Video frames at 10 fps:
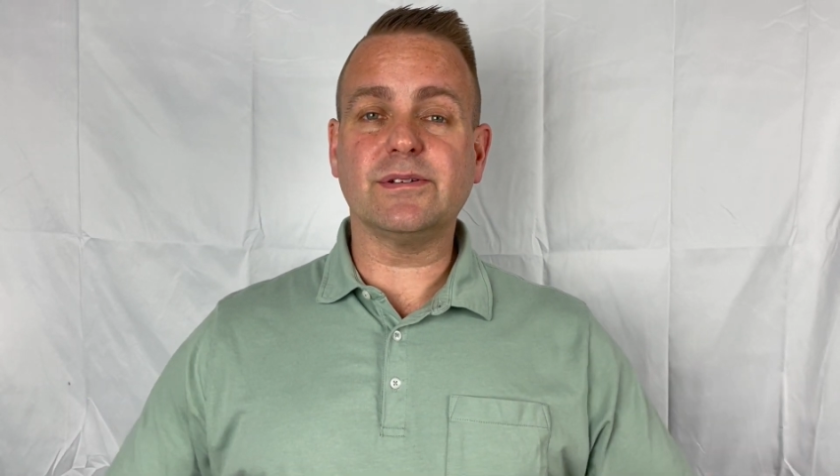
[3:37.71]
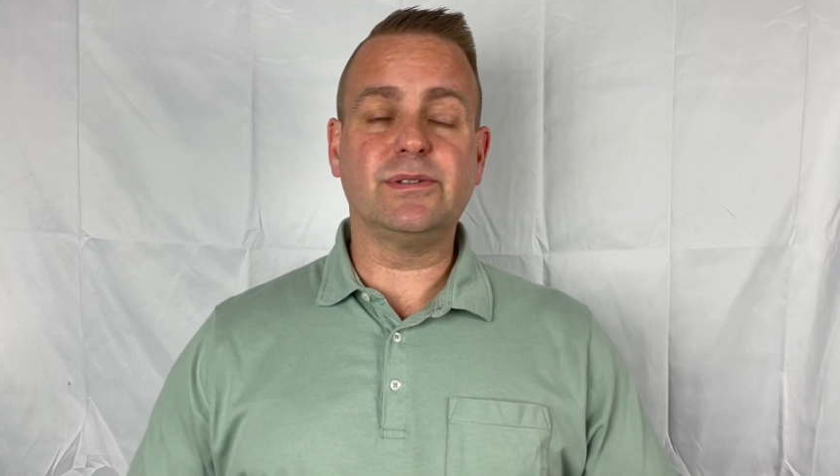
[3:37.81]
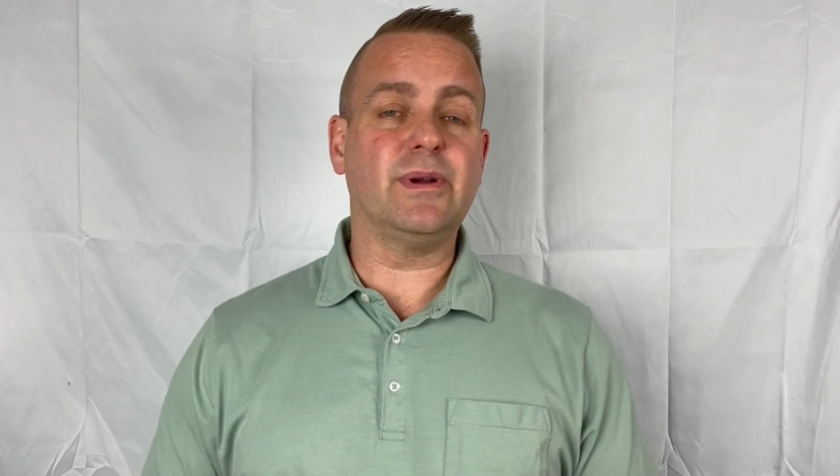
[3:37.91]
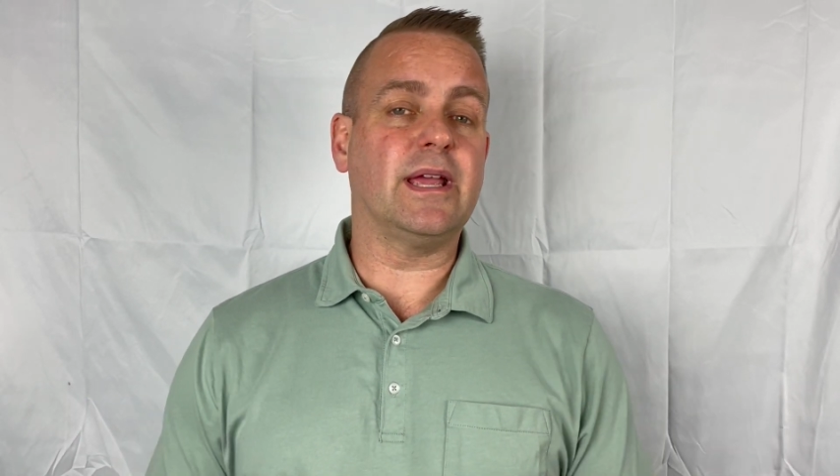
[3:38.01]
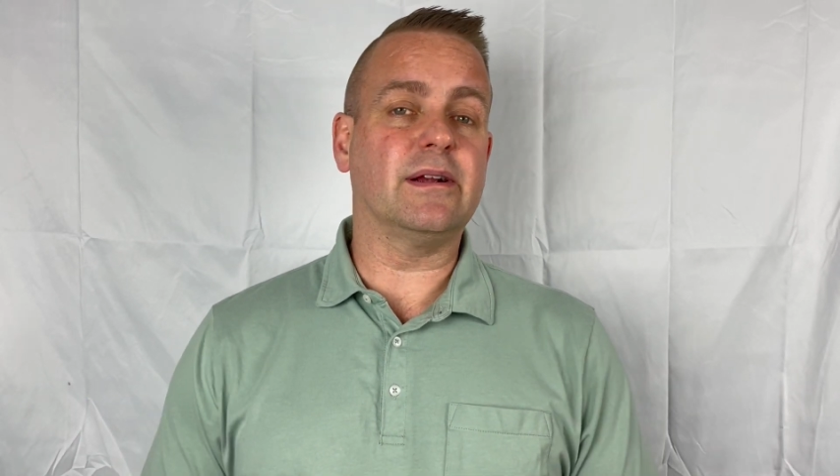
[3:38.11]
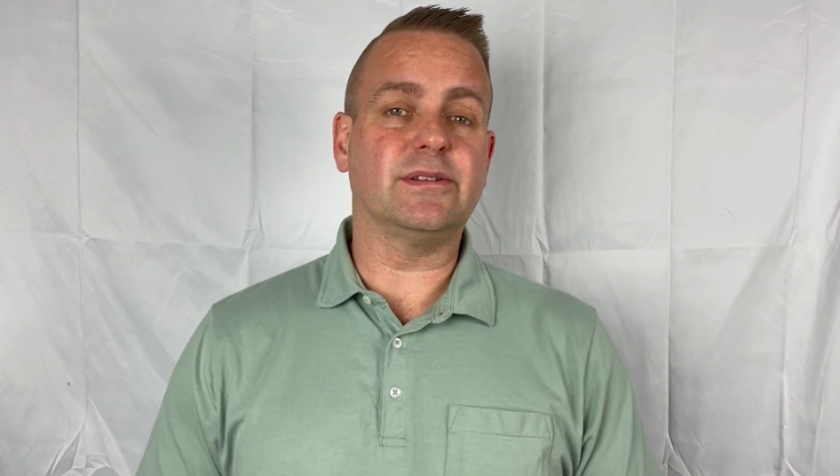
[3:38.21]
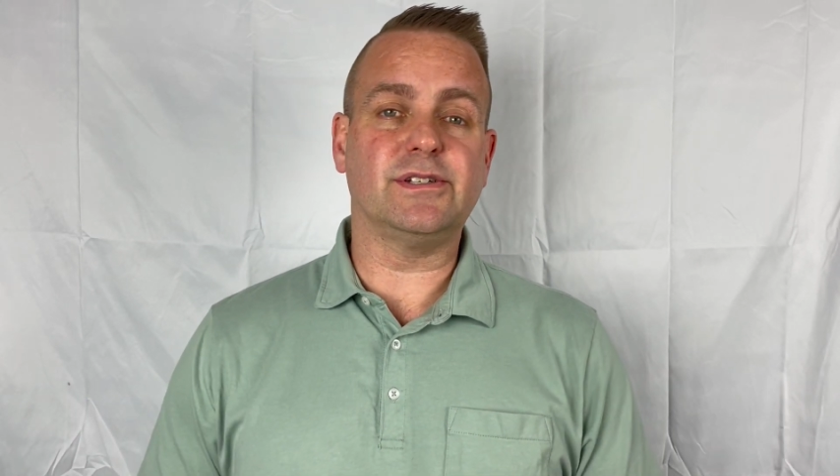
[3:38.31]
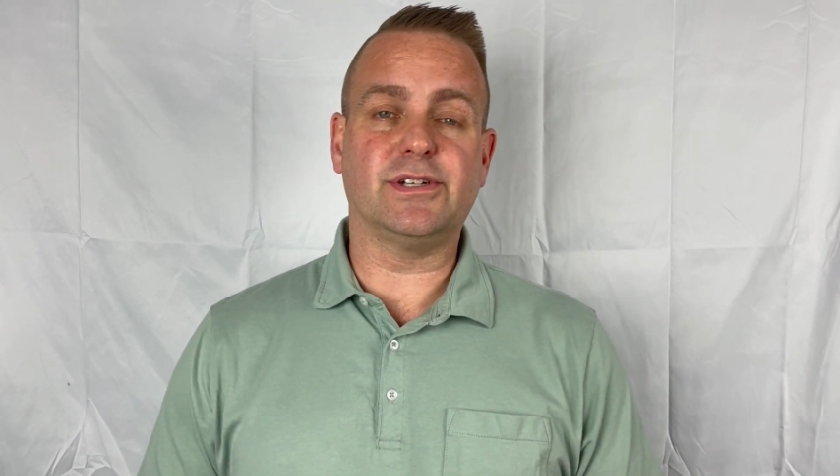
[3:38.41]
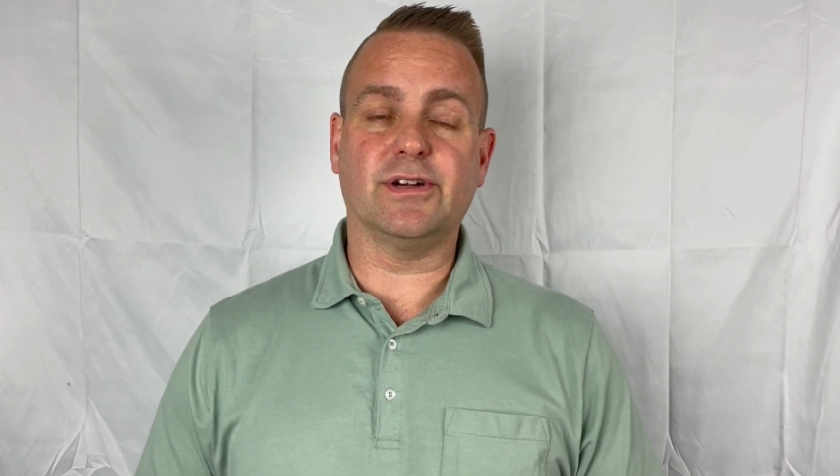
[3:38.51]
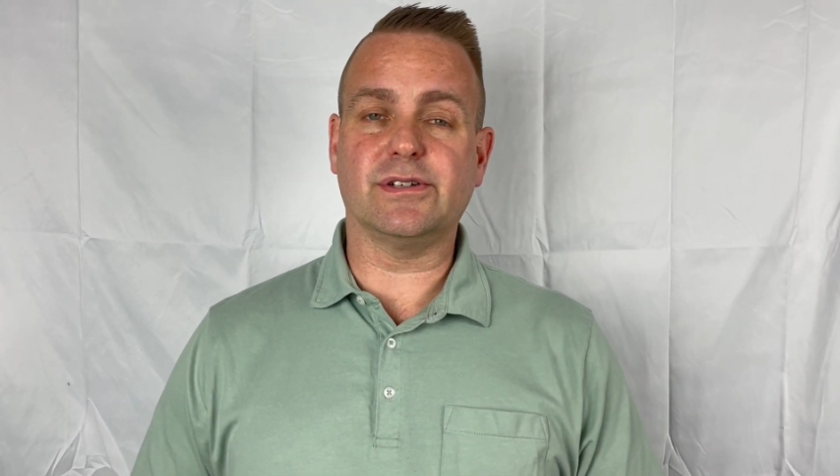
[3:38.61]
doing here at the
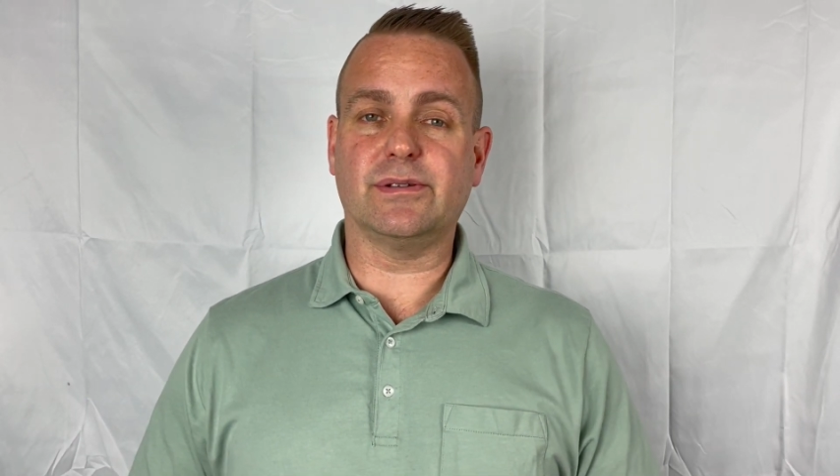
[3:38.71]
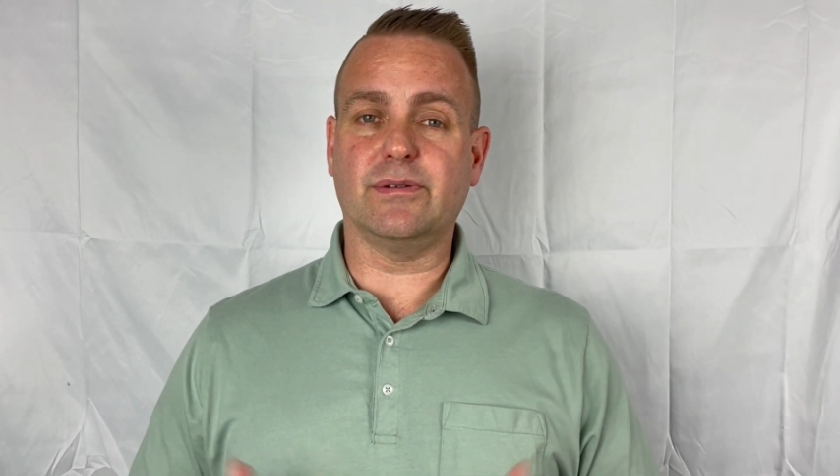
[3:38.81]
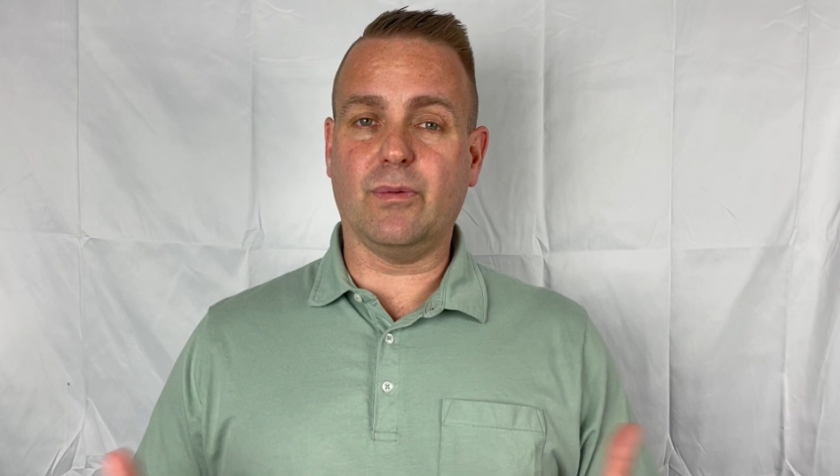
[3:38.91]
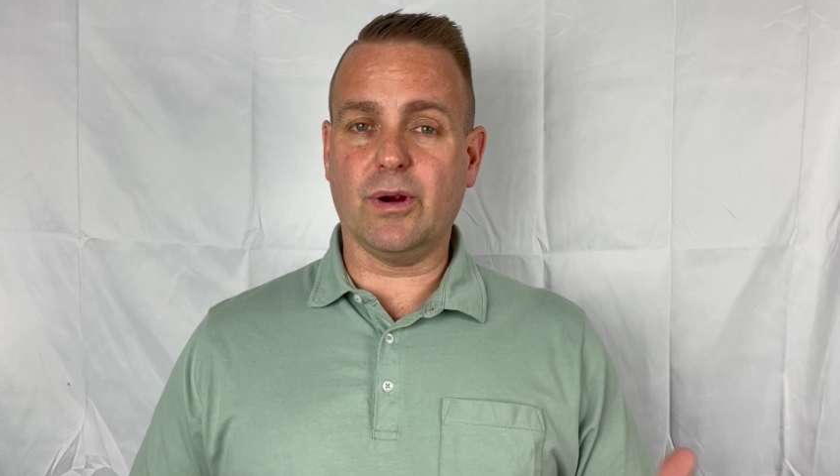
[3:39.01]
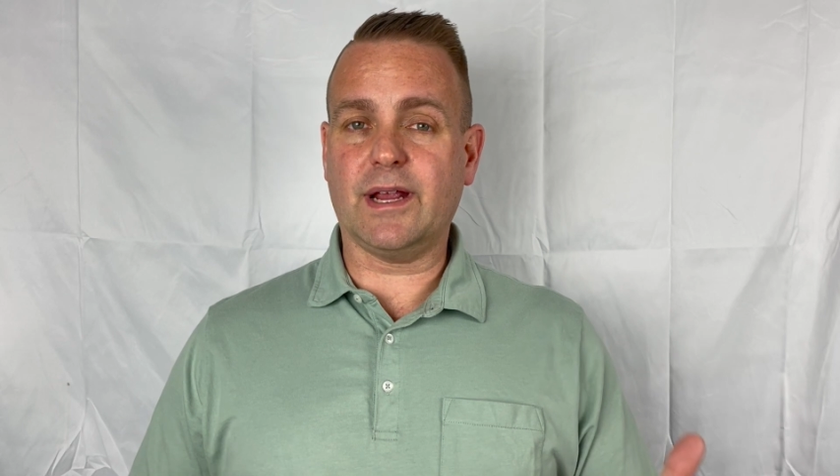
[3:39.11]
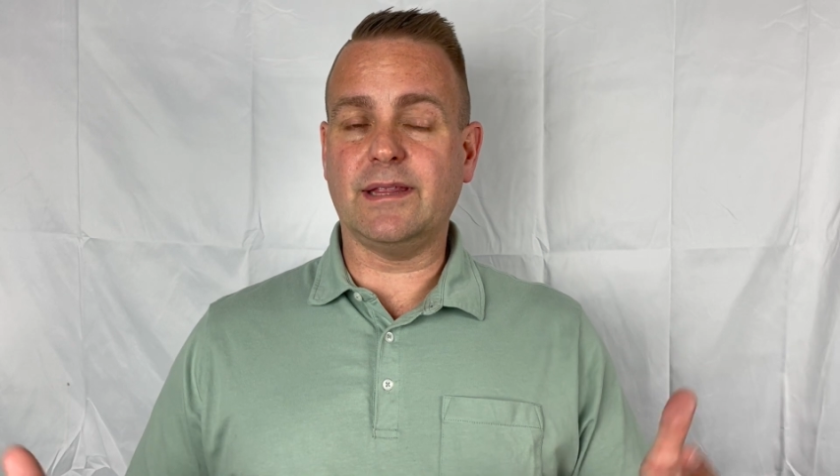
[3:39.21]
church through the work